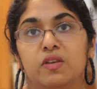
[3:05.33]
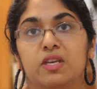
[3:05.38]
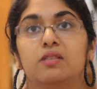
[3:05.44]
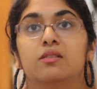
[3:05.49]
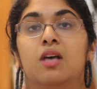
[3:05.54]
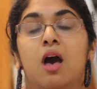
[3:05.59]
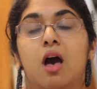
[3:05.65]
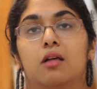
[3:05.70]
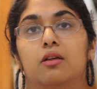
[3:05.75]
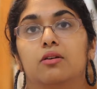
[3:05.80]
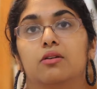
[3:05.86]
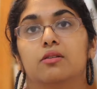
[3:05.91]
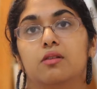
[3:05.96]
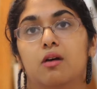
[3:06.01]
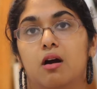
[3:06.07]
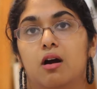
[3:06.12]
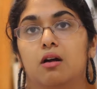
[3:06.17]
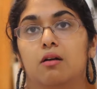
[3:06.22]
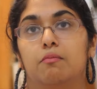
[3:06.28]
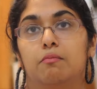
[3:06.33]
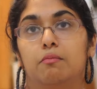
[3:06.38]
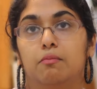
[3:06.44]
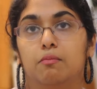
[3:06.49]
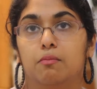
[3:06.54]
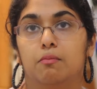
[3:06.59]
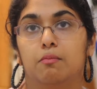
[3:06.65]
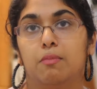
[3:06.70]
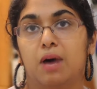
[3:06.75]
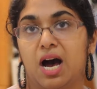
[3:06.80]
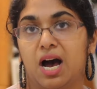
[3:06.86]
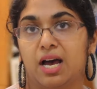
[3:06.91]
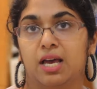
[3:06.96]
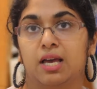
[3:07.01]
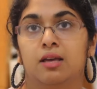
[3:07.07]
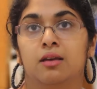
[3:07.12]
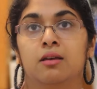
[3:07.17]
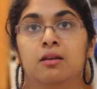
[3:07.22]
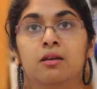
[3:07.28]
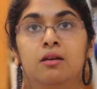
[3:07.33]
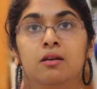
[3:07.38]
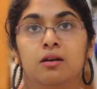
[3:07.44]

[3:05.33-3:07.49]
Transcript: These colors are my